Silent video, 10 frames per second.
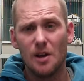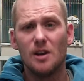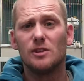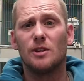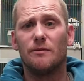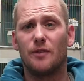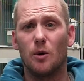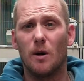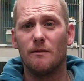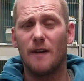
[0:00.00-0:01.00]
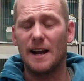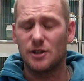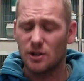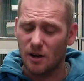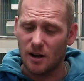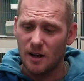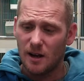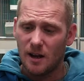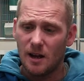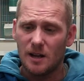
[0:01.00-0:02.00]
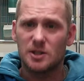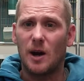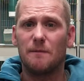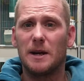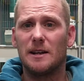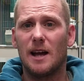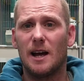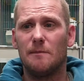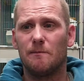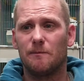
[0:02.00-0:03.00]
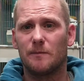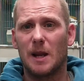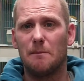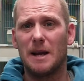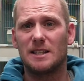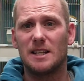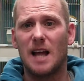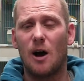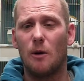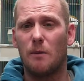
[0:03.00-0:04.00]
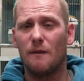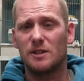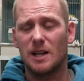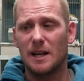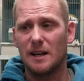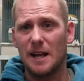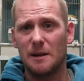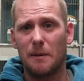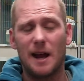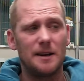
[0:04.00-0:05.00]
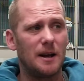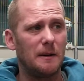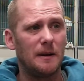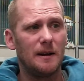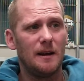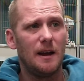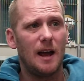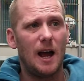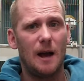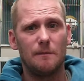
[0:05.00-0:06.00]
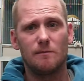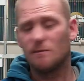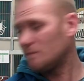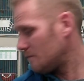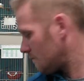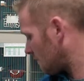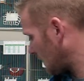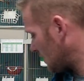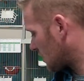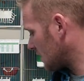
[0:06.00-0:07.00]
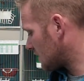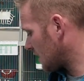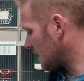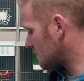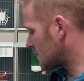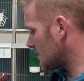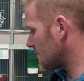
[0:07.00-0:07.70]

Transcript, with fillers: some fruit and veg. So I've been um, mixing that up, obviously, in the blender. Um, as you can see, it